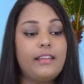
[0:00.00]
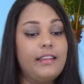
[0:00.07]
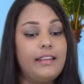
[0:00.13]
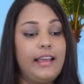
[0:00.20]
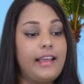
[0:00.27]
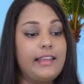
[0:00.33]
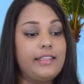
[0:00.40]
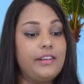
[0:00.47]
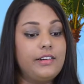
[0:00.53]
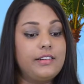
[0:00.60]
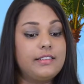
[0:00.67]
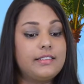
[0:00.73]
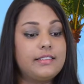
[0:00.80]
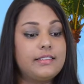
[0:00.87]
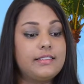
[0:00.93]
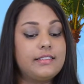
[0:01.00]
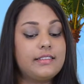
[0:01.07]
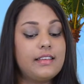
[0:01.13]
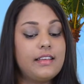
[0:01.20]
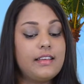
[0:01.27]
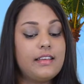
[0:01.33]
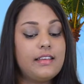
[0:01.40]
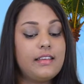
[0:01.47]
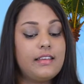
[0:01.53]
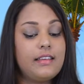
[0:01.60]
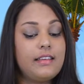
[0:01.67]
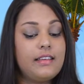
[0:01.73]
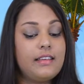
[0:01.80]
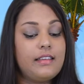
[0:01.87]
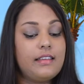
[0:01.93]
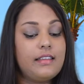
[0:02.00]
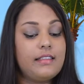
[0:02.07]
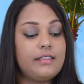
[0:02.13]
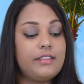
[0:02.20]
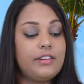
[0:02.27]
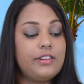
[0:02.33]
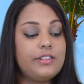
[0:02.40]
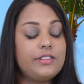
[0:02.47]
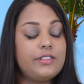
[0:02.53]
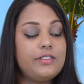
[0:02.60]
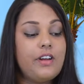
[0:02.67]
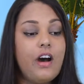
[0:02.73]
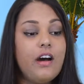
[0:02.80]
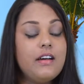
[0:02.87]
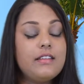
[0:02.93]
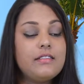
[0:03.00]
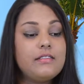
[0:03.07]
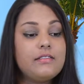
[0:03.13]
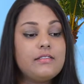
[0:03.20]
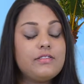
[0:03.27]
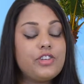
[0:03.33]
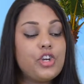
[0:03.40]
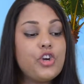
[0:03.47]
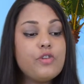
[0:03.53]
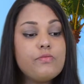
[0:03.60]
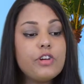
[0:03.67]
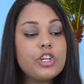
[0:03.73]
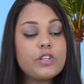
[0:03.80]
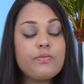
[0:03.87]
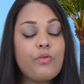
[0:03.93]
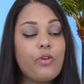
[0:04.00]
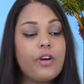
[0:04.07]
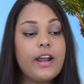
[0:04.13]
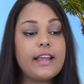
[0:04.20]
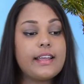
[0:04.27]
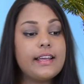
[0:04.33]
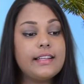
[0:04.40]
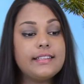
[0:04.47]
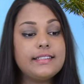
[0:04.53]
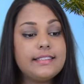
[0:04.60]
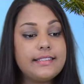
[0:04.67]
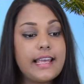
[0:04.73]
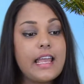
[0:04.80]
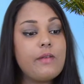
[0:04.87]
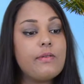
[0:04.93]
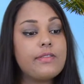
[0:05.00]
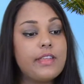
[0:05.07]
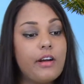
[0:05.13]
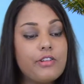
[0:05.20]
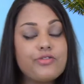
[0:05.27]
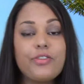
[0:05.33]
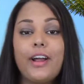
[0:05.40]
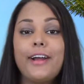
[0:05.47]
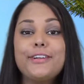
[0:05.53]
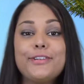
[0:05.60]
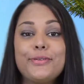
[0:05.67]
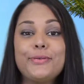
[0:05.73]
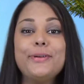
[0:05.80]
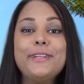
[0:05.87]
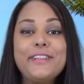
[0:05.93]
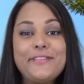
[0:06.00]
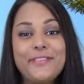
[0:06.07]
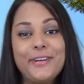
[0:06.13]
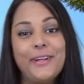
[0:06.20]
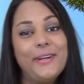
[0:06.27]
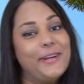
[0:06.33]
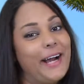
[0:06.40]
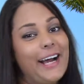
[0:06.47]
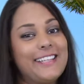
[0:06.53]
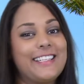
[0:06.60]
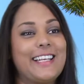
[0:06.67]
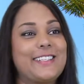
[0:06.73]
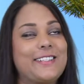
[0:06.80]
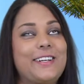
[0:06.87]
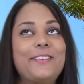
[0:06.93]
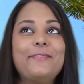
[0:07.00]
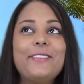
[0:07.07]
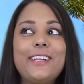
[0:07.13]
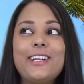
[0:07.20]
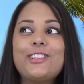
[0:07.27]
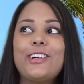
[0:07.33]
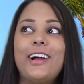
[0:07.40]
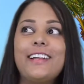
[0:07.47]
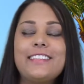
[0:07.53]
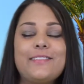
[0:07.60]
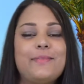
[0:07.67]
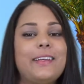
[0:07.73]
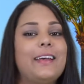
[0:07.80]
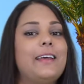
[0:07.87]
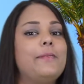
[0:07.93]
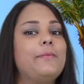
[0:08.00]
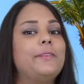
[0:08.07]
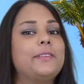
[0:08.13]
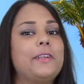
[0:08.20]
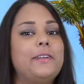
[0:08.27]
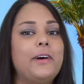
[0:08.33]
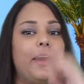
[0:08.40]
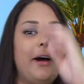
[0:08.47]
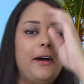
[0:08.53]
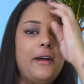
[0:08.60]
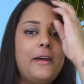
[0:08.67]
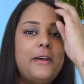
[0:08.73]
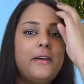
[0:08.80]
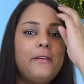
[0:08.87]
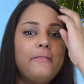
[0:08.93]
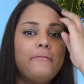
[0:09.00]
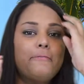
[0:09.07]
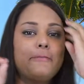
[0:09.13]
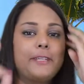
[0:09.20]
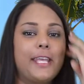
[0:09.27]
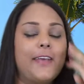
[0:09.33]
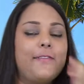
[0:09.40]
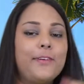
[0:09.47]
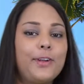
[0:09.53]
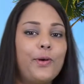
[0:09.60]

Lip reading: Like, there's not too much more I can say without trying to ruin it for you guys. That's what I'm really trying to be able to not give it